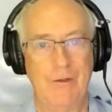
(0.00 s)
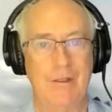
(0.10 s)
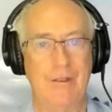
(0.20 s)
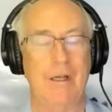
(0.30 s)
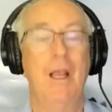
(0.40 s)

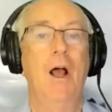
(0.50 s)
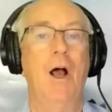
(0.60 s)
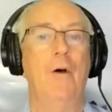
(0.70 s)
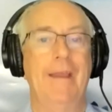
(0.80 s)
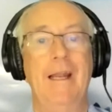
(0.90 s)
They said,
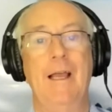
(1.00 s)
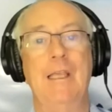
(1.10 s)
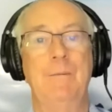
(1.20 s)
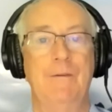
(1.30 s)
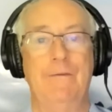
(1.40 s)
oh, that
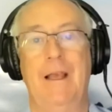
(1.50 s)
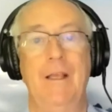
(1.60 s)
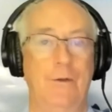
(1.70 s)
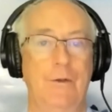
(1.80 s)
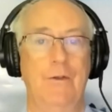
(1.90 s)
argument
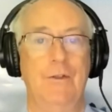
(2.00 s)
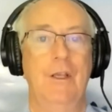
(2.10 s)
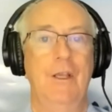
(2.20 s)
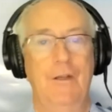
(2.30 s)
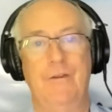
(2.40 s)

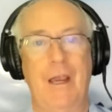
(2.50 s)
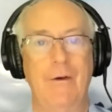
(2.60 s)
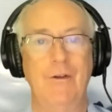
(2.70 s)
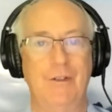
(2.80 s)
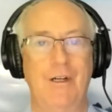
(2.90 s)
fails if
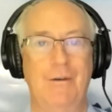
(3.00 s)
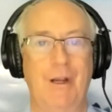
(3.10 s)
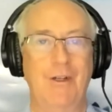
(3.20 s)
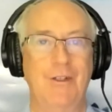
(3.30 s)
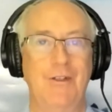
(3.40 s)
current
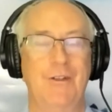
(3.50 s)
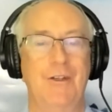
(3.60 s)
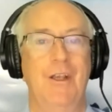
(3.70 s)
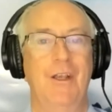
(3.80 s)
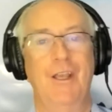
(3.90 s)

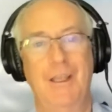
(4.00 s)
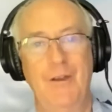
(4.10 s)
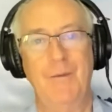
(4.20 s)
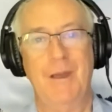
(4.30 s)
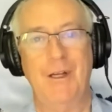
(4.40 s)
generations are
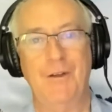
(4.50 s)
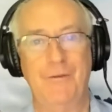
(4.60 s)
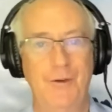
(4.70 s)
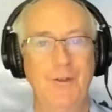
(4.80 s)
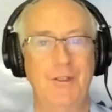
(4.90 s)
giving money to
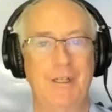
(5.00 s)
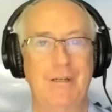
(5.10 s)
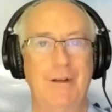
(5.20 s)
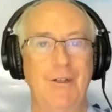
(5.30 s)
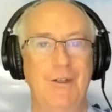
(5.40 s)
future
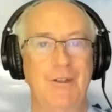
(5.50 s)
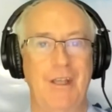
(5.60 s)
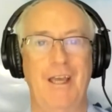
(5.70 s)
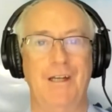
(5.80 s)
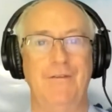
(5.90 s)

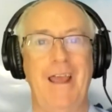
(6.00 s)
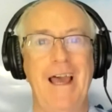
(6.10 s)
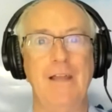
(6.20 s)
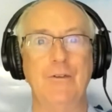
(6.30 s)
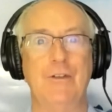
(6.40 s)
generations out of
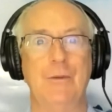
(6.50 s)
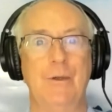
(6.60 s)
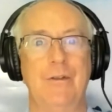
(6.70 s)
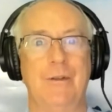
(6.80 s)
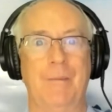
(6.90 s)

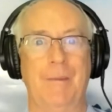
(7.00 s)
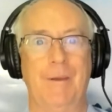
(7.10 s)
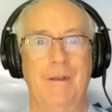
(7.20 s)
altruism.